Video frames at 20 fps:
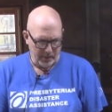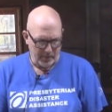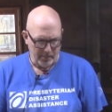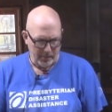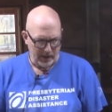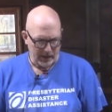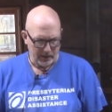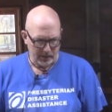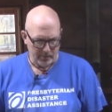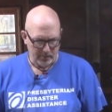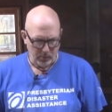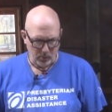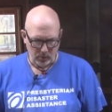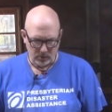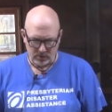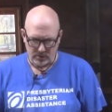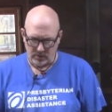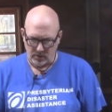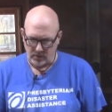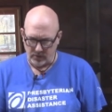backer
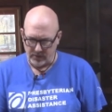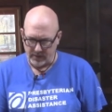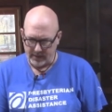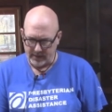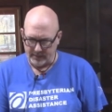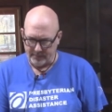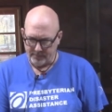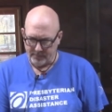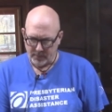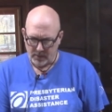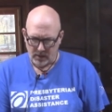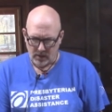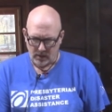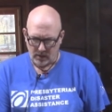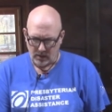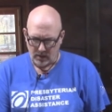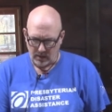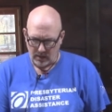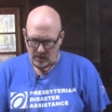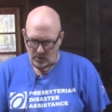boards and all that
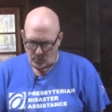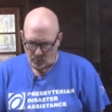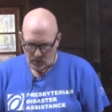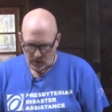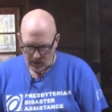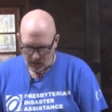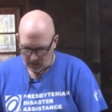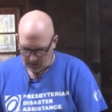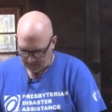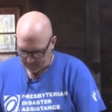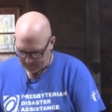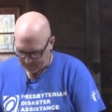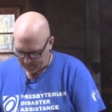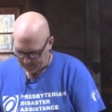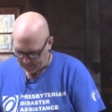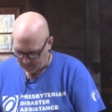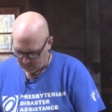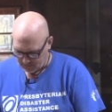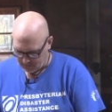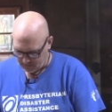cut out well. I
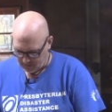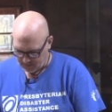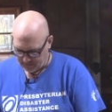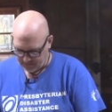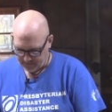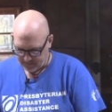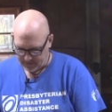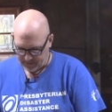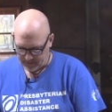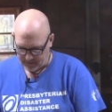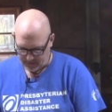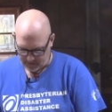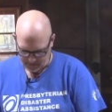think these are going to fit